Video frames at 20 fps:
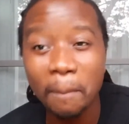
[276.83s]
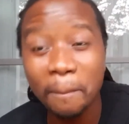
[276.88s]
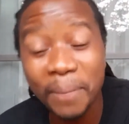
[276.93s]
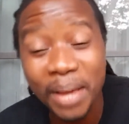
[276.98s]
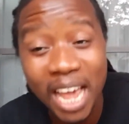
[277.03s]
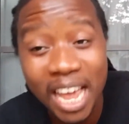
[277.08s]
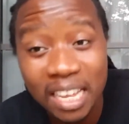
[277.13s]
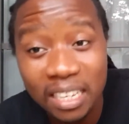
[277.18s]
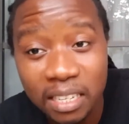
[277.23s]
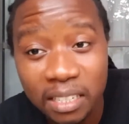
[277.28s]

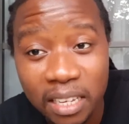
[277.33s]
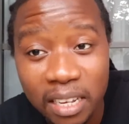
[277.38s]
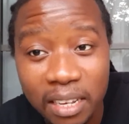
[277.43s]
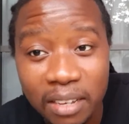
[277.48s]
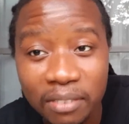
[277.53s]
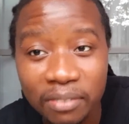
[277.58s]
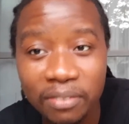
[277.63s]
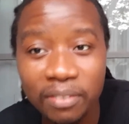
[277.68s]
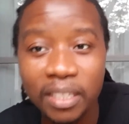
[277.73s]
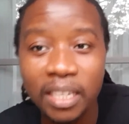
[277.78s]

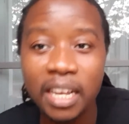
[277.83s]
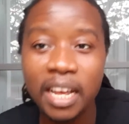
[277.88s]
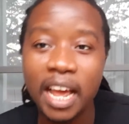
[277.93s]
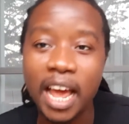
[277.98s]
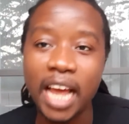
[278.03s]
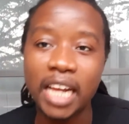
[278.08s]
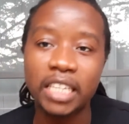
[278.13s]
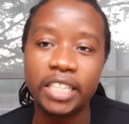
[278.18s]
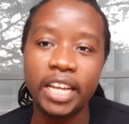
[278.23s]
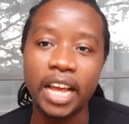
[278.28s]
passive
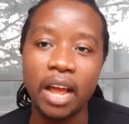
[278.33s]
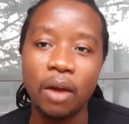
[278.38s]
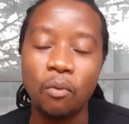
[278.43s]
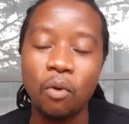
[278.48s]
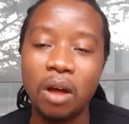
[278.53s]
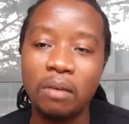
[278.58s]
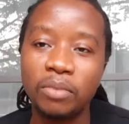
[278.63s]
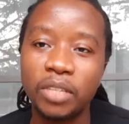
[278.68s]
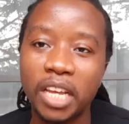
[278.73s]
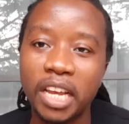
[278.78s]
EdTech.
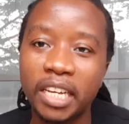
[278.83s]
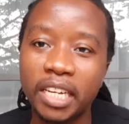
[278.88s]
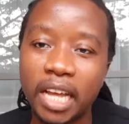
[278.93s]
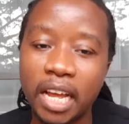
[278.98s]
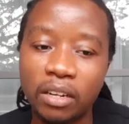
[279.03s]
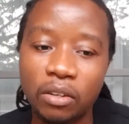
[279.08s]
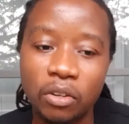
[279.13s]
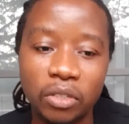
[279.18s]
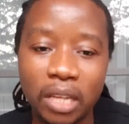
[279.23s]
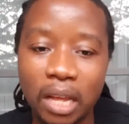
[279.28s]
Why I'm saying
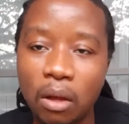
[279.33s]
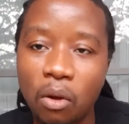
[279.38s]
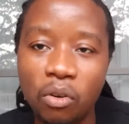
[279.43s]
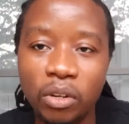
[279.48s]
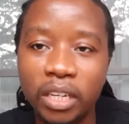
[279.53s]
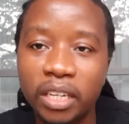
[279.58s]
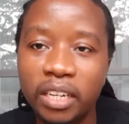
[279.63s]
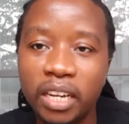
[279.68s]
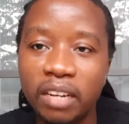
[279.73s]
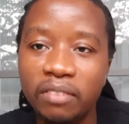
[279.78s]
that, because I
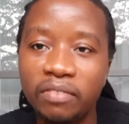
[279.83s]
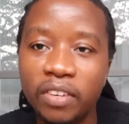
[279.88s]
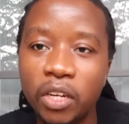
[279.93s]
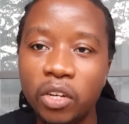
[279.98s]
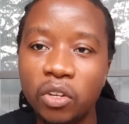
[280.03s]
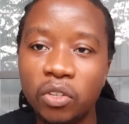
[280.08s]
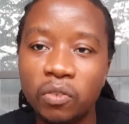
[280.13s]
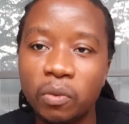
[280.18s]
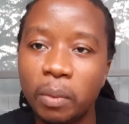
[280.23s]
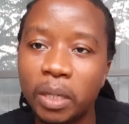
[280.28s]
only create
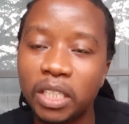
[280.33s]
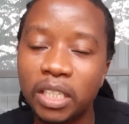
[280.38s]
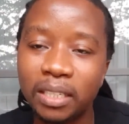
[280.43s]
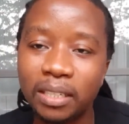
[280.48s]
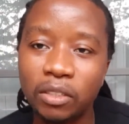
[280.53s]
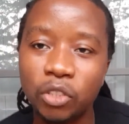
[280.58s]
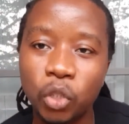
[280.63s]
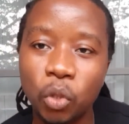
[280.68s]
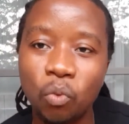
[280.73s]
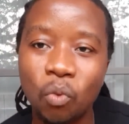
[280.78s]
videos for my
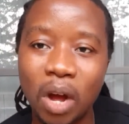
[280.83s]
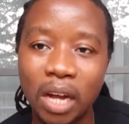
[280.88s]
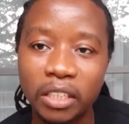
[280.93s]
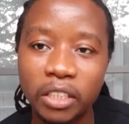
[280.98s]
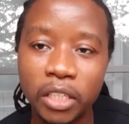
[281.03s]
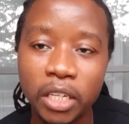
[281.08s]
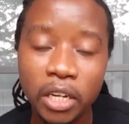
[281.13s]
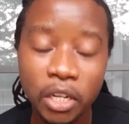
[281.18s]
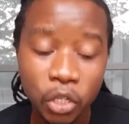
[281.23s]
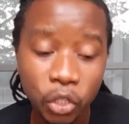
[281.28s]
children to watch.
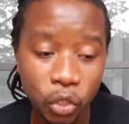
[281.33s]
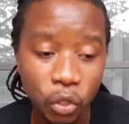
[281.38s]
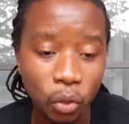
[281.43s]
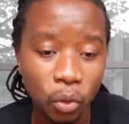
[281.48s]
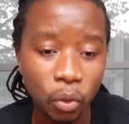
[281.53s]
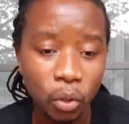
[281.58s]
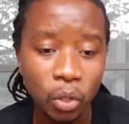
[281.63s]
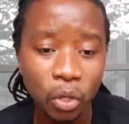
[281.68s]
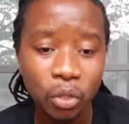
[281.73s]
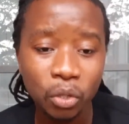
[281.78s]

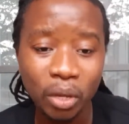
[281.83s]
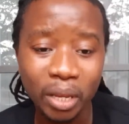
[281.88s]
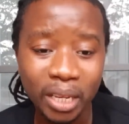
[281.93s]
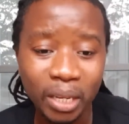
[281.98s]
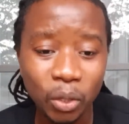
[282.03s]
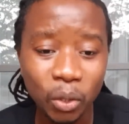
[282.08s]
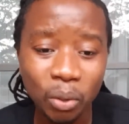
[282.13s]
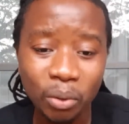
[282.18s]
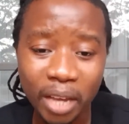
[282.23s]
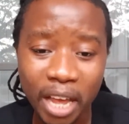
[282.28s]
So
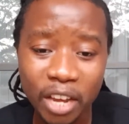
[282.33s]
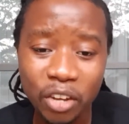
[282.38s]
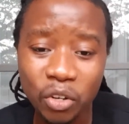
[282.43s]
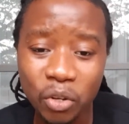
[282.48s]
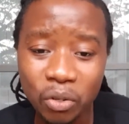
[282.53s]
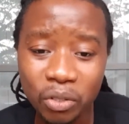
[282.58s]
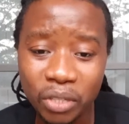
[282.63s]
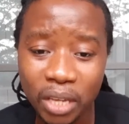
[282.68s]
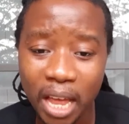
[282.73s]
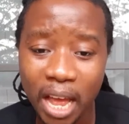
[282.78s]
you can
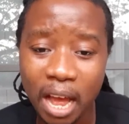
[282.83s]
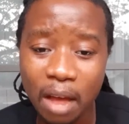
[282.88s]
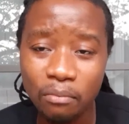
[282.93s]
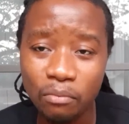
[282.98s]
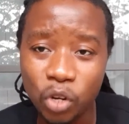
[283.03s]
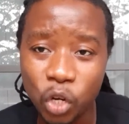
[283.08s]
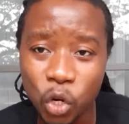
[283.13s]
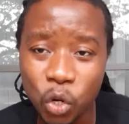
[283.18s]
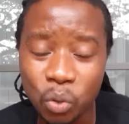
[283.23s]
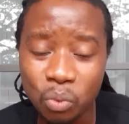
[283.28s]
use
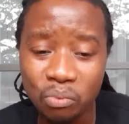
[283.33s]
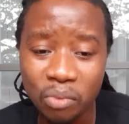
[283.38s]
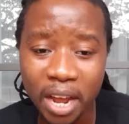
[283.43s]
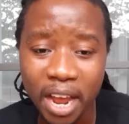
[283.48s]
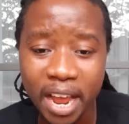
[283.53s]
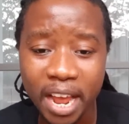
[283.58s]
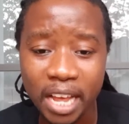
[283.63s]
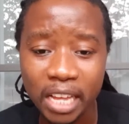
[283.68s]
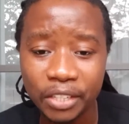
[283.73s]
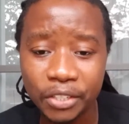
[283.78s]
Loom
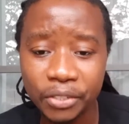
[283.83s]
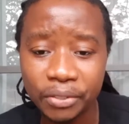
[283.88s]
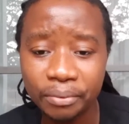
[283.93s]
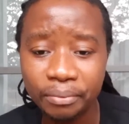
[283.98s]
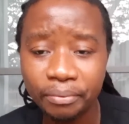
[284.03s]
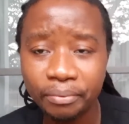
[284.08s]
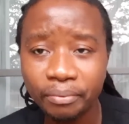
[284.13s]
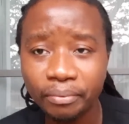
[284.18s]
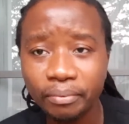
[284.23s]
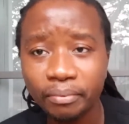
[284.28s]
as
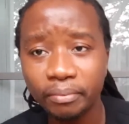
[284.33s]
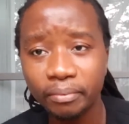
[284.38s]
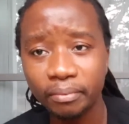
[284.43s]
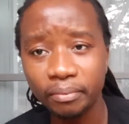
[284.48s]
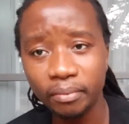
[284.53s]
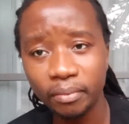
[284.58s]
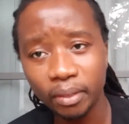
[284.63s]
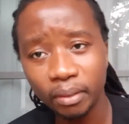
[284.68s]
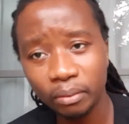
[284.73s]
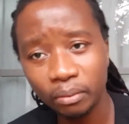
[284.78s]

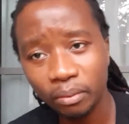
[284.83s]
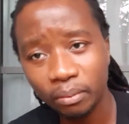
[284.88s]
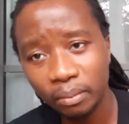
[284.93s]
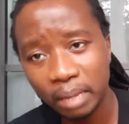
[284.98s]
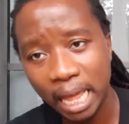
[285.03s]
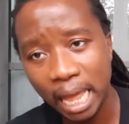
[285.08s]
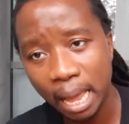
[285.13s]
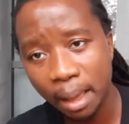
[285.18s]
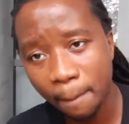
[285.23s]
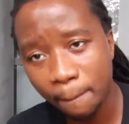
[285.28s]

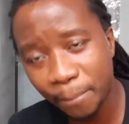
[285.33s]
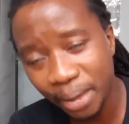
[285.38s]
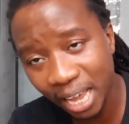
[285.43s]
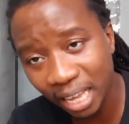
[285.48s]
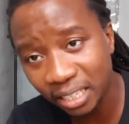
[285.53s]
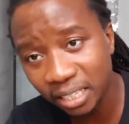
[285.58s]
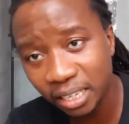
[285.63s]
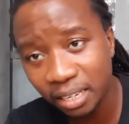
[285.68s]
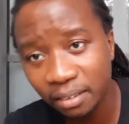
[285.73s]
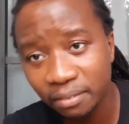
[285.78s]

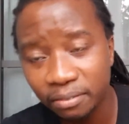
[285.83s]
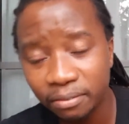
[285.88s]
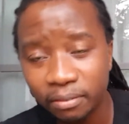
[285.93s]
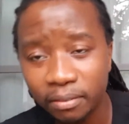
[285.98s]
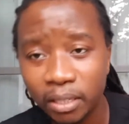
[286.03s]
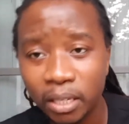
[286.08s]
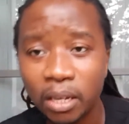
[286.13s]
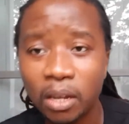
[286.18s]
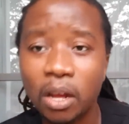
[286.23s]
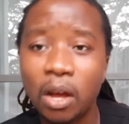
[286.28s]
passive,
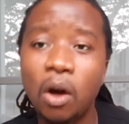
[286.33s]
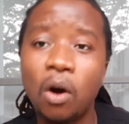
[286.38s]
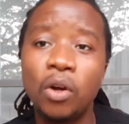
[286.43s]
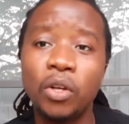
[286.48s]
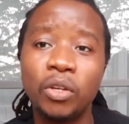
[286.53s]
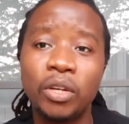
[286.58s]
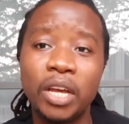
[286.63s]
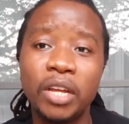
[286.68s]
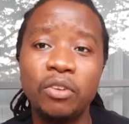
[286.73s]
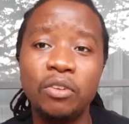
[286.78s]
or
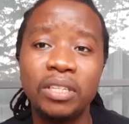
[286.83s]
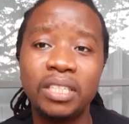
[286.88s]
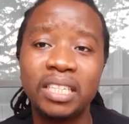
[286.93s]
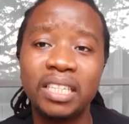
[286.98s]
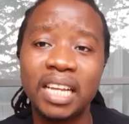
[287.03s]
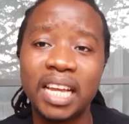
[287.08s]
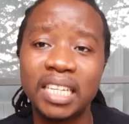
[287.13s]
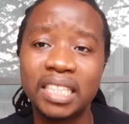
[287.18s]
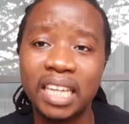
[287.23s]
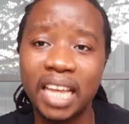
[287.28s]
you can use
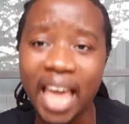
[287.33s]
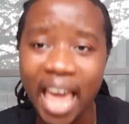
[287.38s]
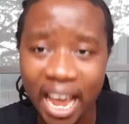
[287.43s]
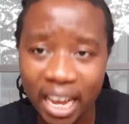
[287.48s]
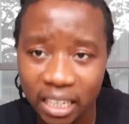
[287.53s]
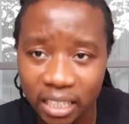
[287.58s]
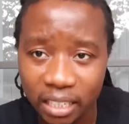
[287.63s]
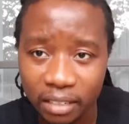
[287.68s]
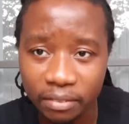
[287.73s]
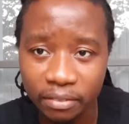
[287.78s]
it as an
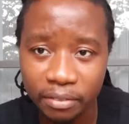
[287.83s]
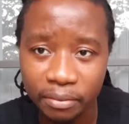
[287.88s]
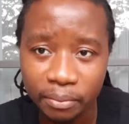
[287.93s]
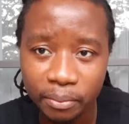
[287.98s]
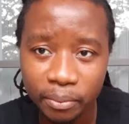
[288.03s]
active.